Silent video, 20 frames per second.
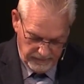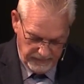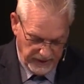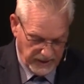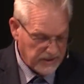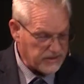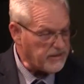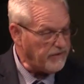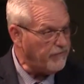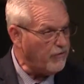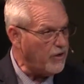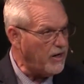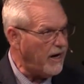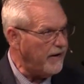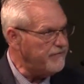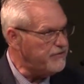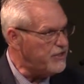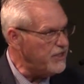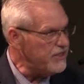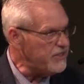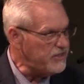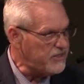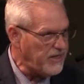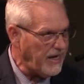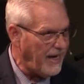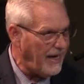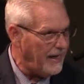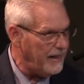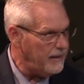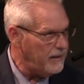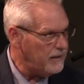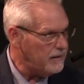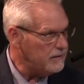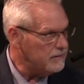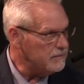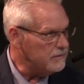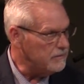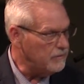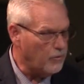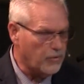because of what I've just said,
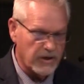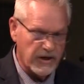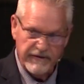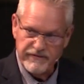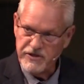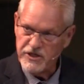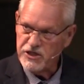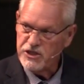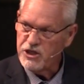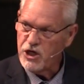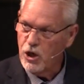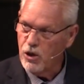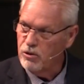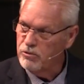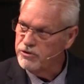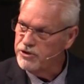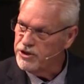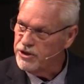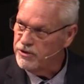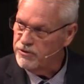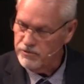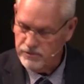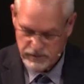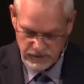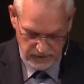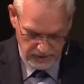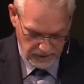what I've just told you,